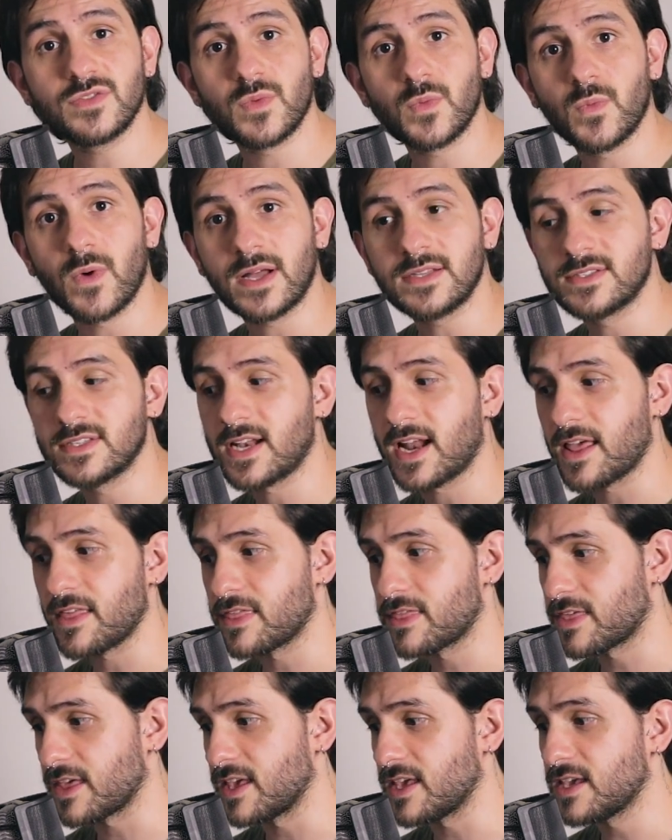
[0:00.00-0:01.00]
What did I
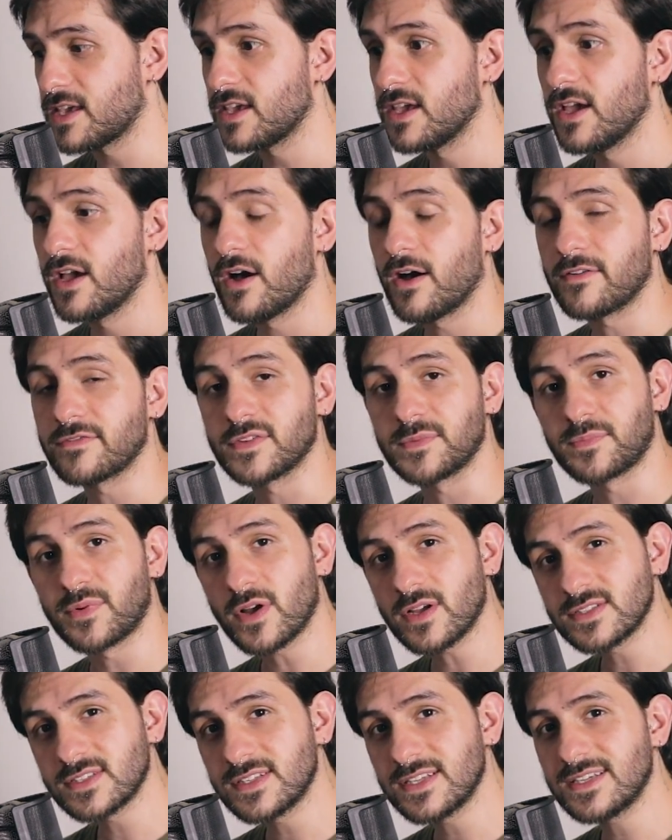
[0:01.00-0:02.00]
think of the
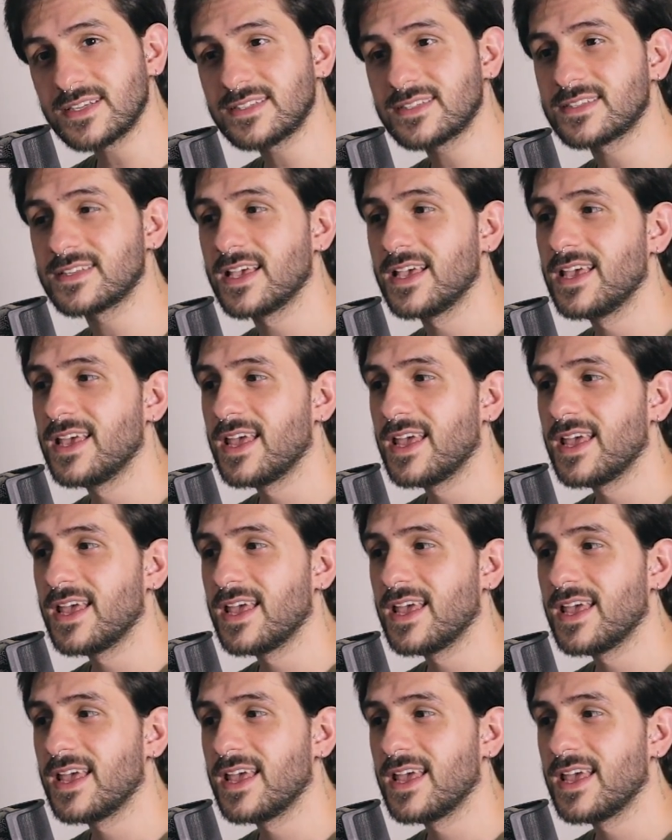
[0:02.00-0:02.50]
process?